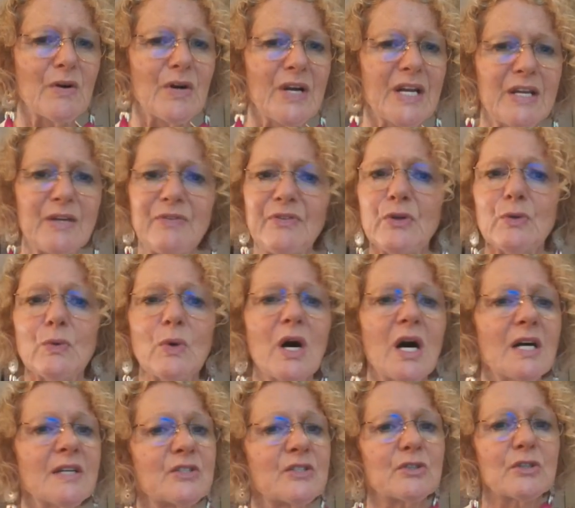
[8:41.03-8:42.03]
If you
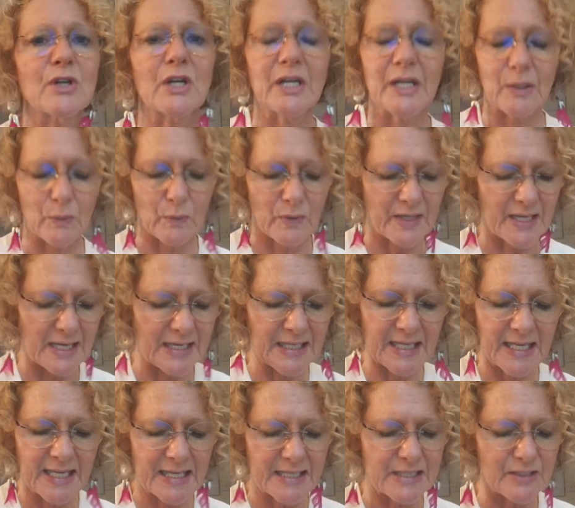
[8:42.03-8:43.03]
are struggling with any
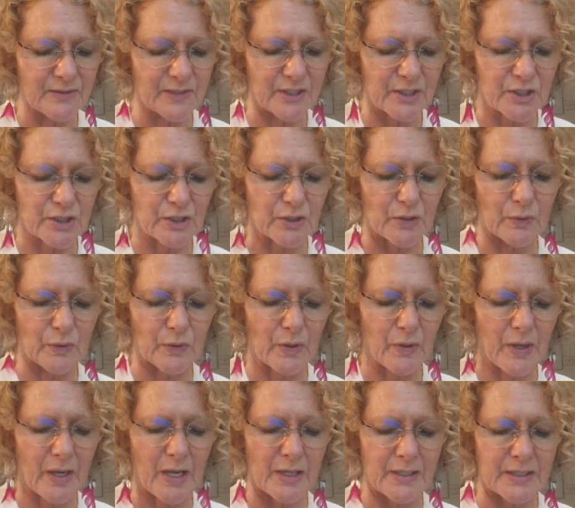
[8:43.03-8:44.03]
kind of issue,
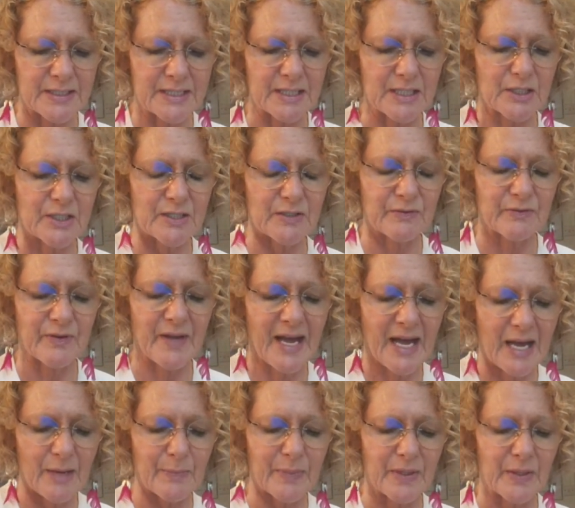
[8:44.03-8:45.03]
an addictive
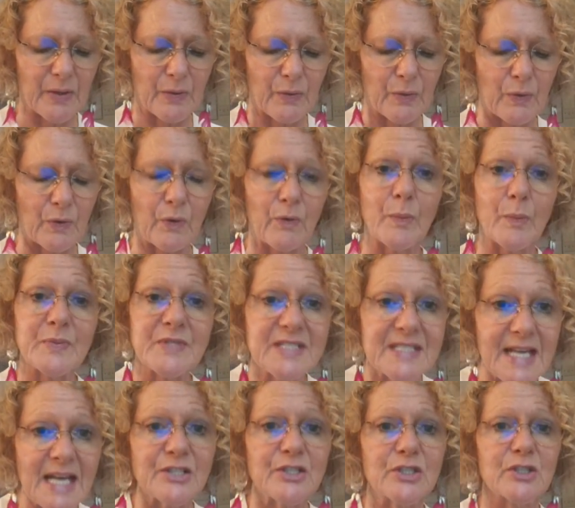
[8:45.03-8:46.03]
habit or
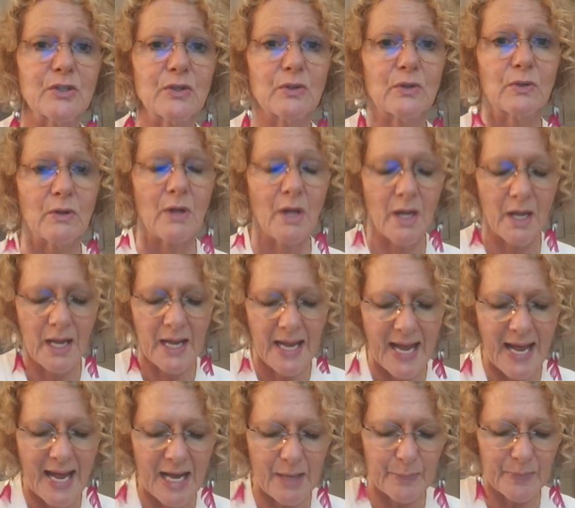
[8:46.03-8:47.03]
obsessional
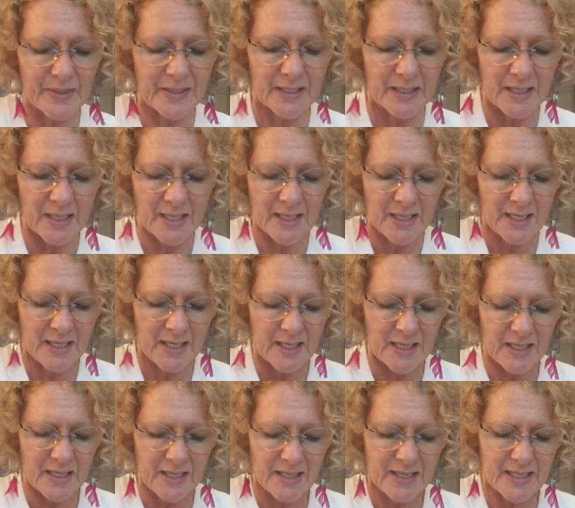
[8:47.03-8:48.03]
habit,
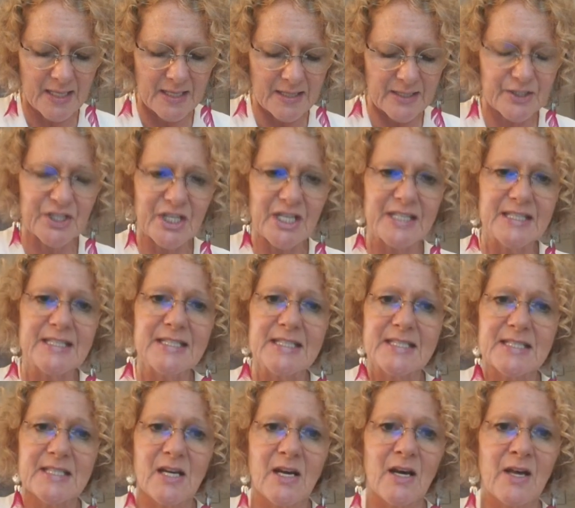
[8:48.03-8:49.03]
then the
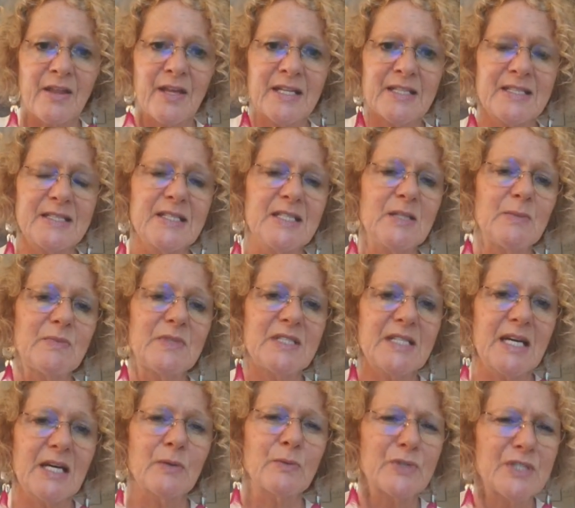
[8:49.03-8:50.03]
chances are that deep
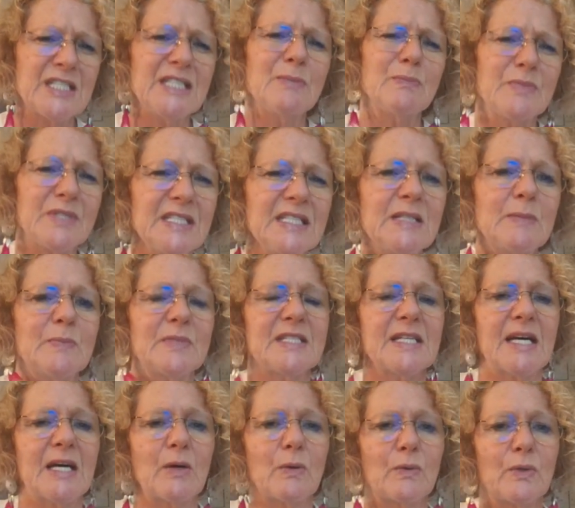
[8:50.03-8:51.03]
down,
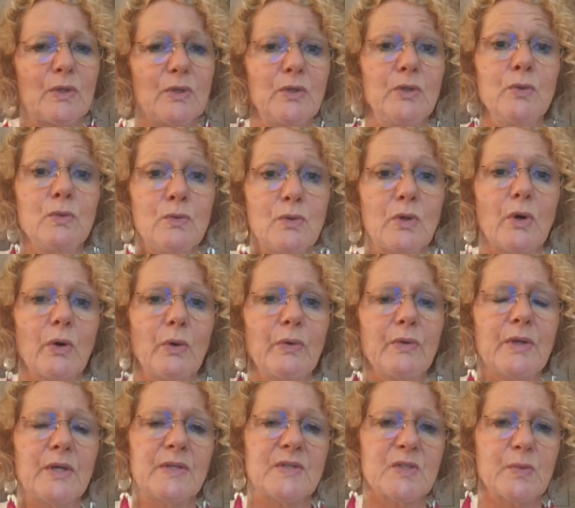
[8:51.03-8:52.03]
you know
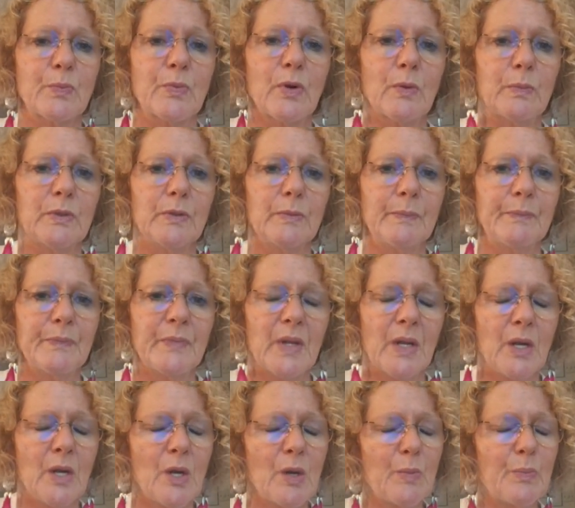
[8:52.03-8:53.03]
that it's a problem,
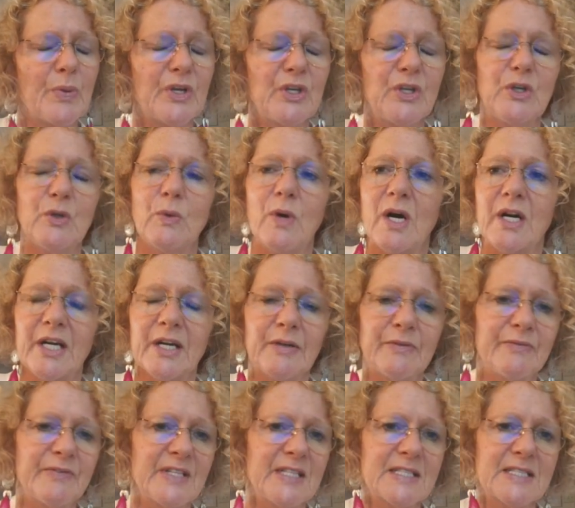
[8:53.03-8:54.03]
but you are
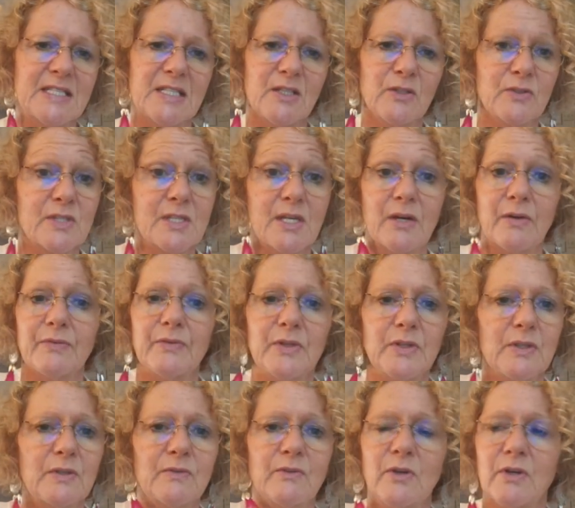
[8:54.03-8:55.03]
convincing yourself that
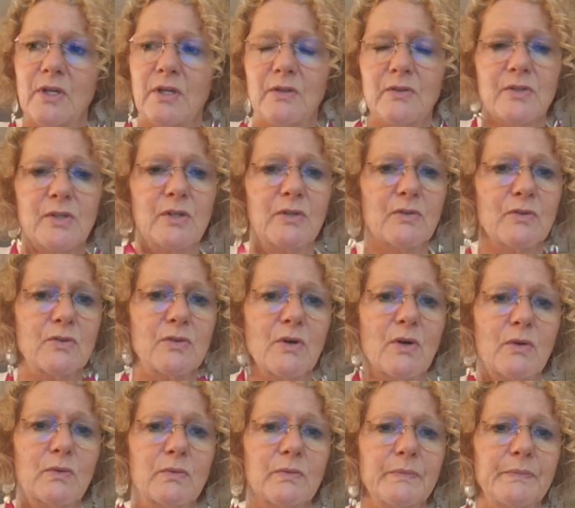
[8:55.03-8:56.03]
you've got it under control.